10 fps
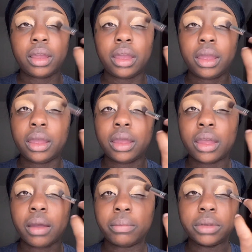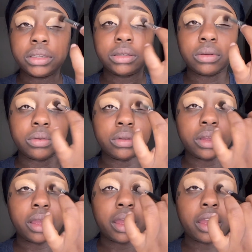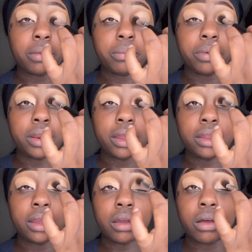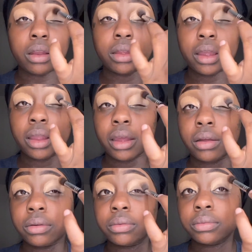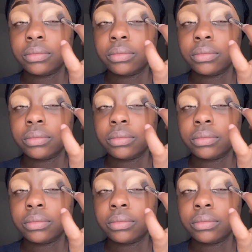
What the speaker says: And I'm just going ahead and blend it all of that out.